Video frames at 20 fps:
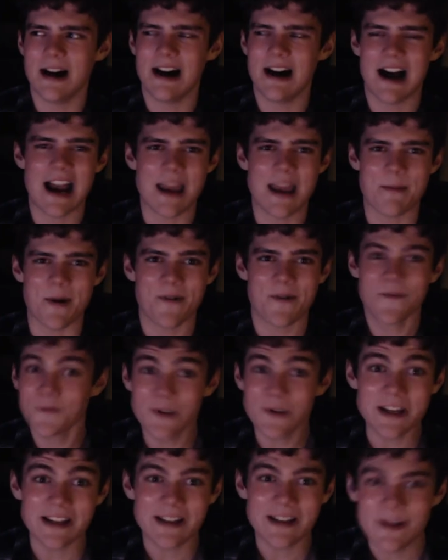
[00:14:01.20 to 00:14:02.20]
I am a
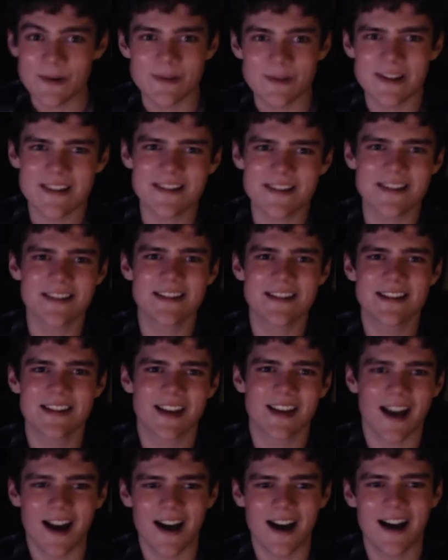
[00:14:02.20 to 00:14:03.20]
freak who doesn't
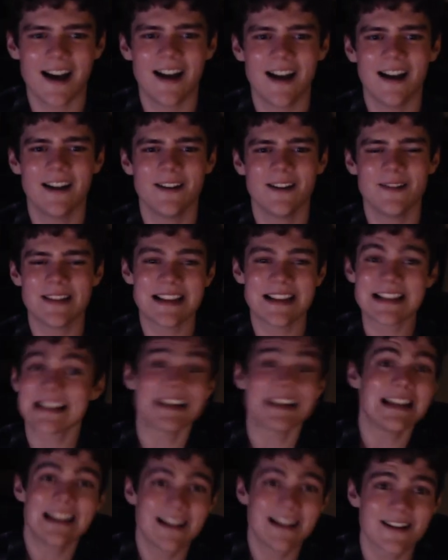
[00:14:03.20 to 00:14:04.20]
uh, who doesn't
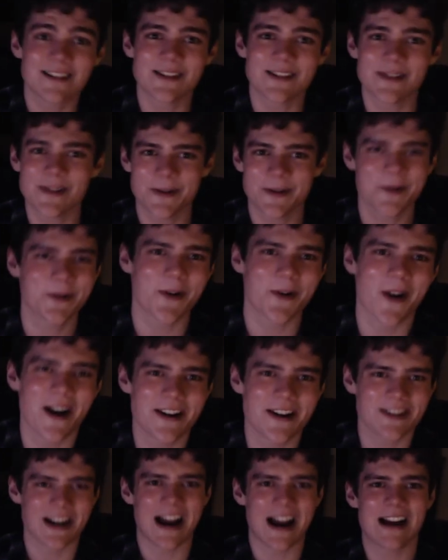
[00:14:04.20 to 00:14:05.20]
adhere to the social
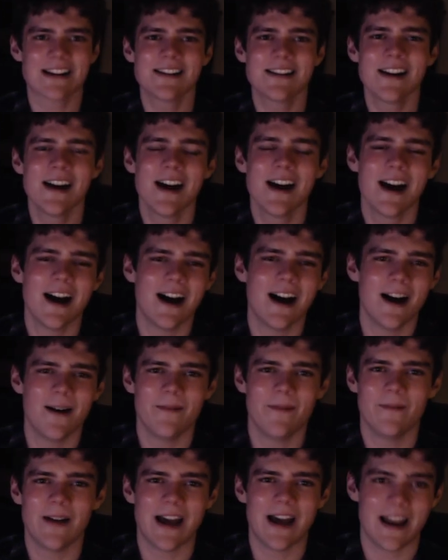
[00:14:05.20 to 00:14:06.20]
contract
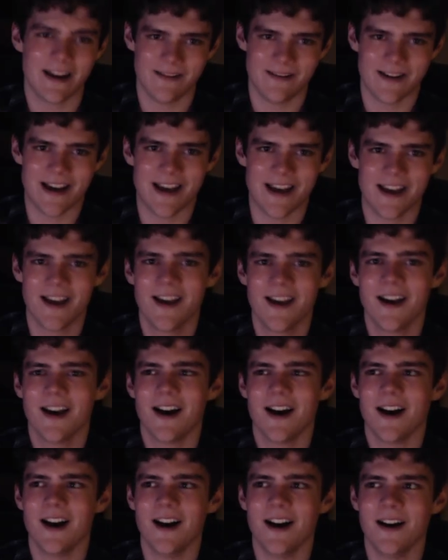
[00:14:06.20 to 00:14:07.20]
um, but anyway
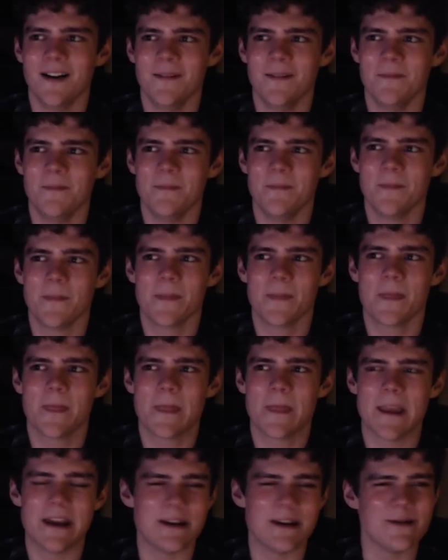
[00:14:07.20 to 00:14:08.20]
um,
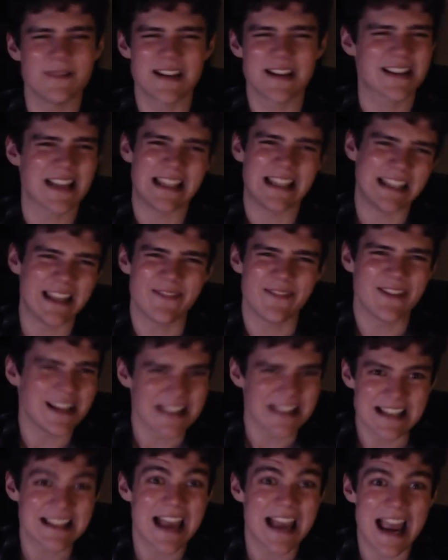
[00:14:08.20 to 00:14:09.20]
and who doesn't live in a
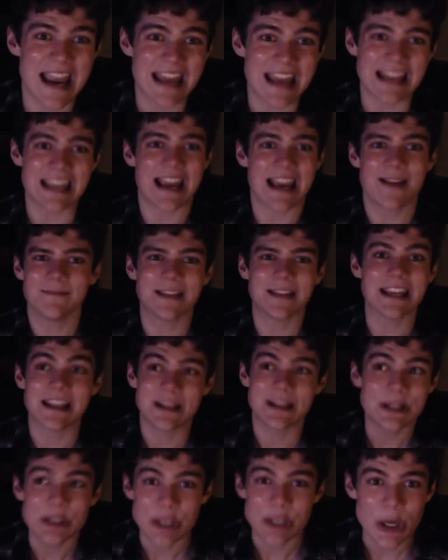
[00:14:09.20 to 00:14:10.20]
society I'm like
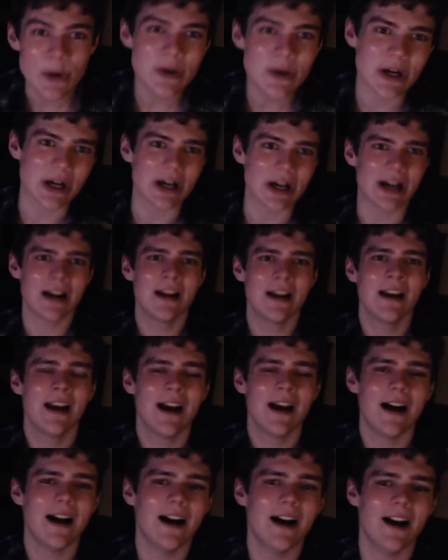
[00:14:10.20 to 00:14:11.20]
the Joker
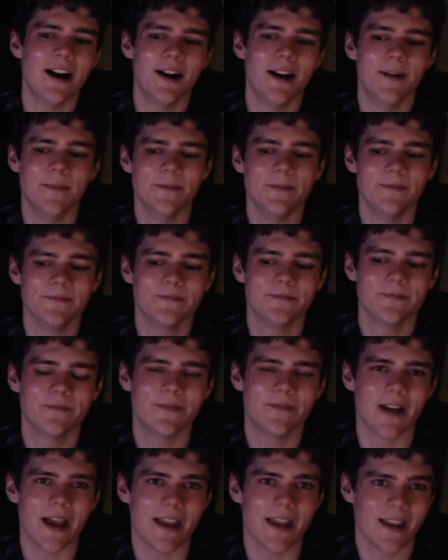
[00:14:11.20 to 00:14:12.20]
um,
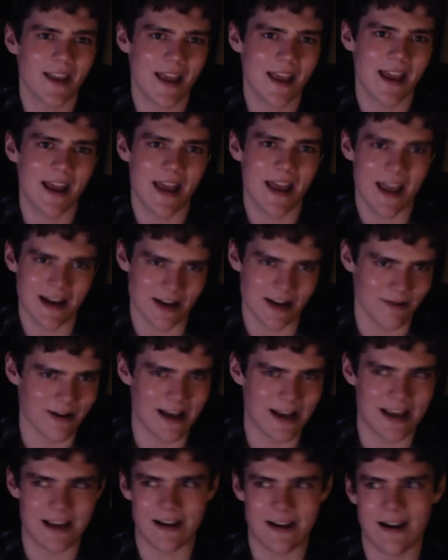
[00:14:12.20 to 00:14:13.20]
but
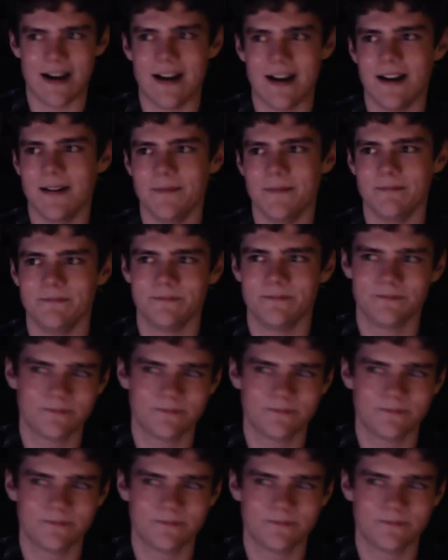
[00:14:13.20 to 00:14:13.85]
anyway um,